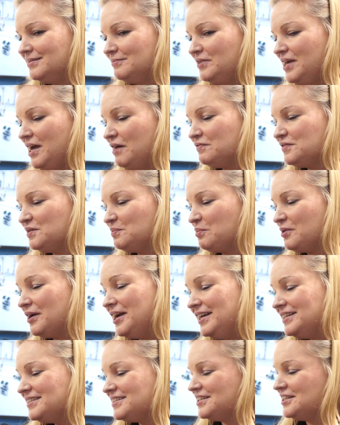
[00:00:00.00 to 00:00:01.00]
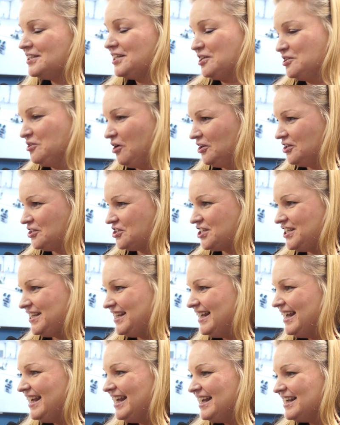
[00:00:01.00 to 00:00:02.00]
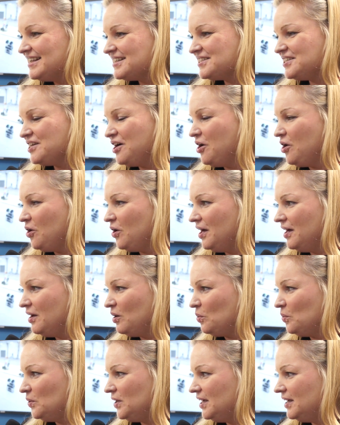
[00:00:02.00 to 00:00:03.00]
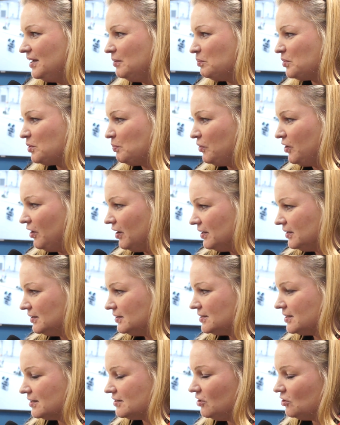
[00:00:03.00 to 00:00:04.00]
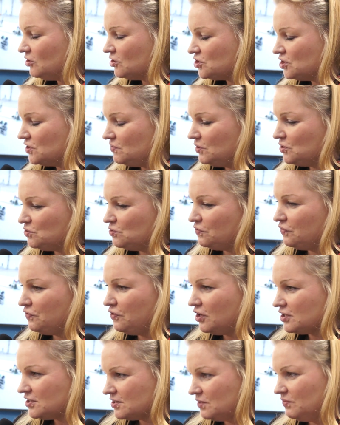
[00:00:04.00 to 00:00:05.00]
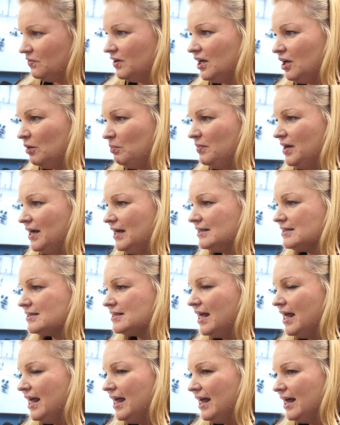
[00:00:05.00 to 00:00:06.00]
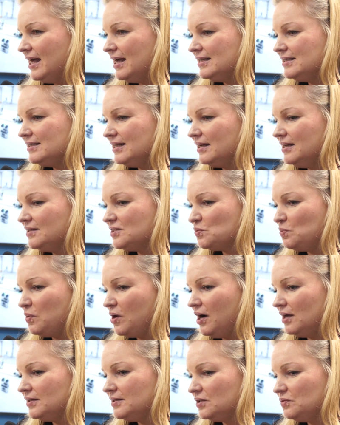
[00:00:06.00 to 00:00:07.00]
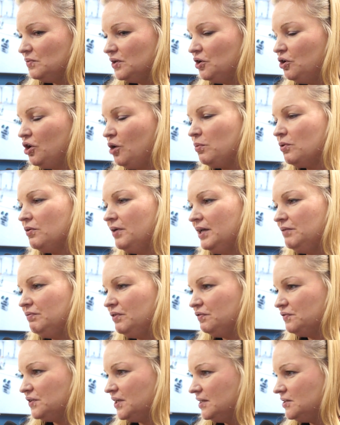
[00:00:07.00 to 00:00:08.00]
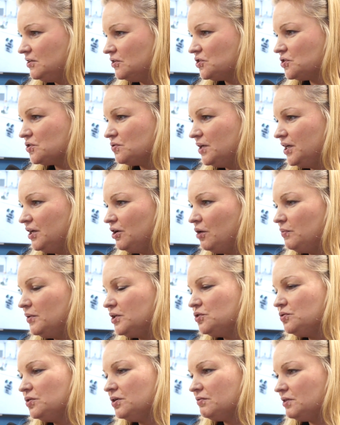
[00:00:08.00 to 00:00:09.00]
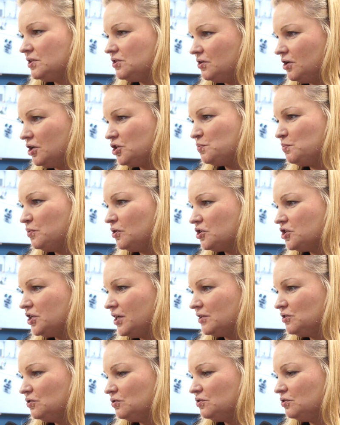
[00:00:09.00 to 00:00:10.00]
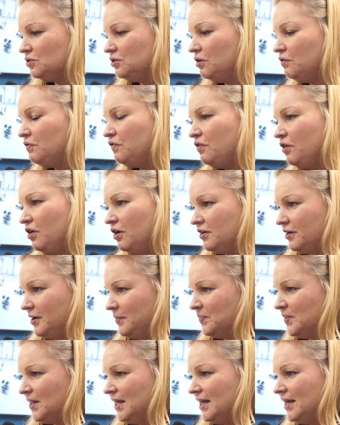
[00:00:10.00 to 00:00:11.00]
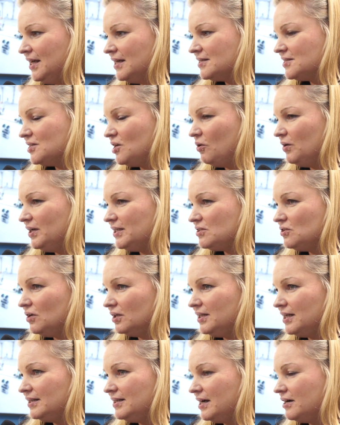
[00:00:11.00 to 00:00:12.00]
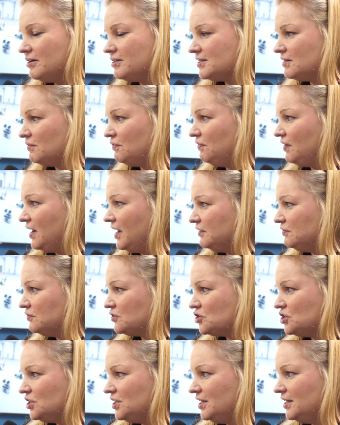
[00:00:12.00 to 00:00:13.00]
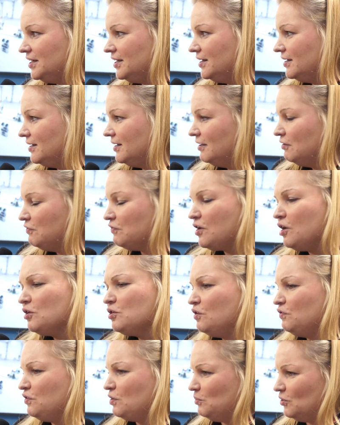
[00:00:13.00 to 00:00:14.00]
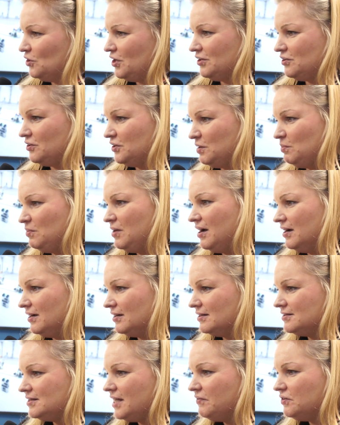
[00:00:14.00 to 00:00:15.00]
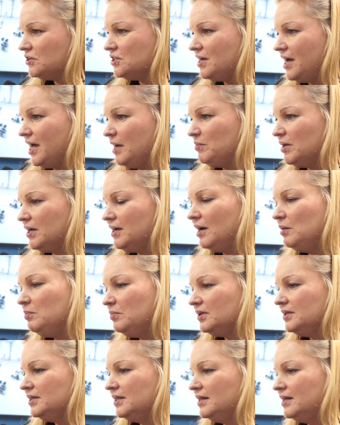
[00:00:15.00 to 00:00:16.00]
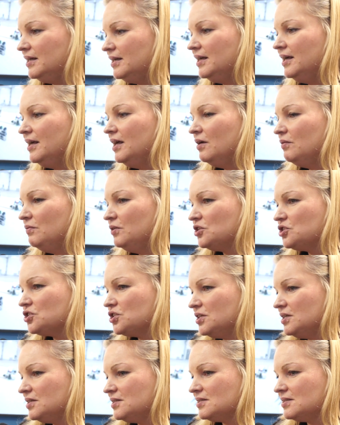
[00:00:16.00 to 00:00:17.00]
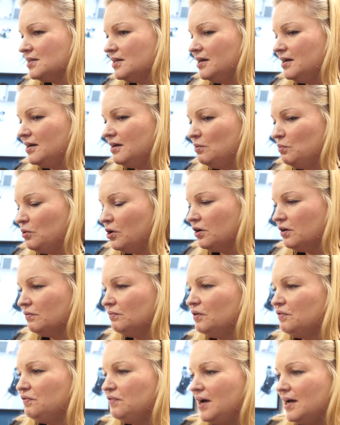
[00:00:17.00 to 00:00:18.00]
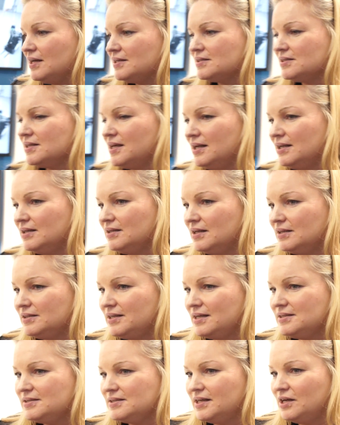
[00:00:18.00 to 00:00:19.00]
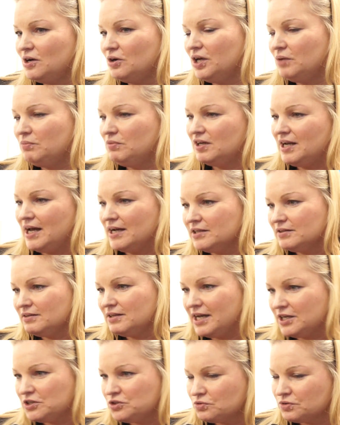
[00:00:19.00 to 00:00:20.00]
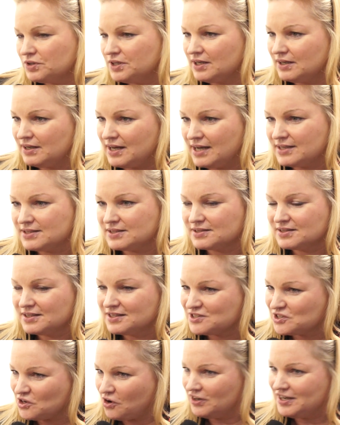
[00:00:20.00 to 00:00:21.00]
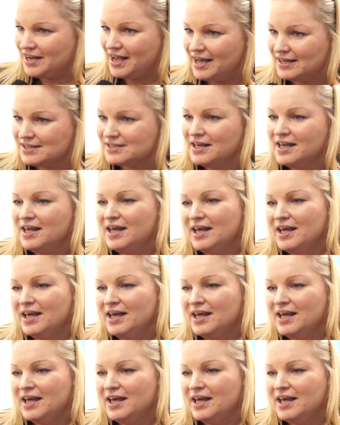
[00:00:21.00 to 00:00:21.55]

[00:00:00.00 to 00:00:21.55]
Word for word: we have the brains and the technology. So we preparing technologies, we do first developments, and then it's part that we cooperate with the industry or we're doing research projects to go further. So it's not that there is a 5G Fraunhofer product on the market. It's every time a company which is working with us and they say, okay, we like to realize this or that,